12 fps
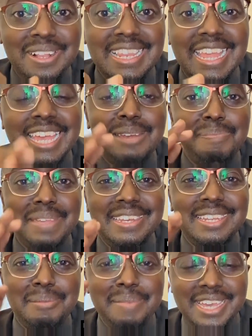and
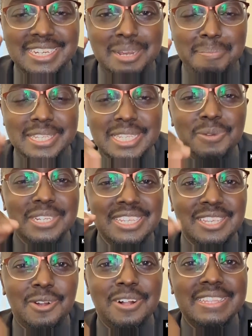medium enterprises, which is
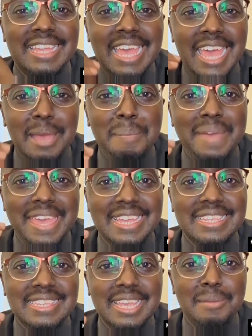called the
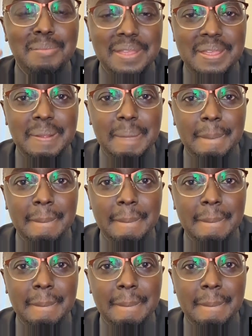MSME.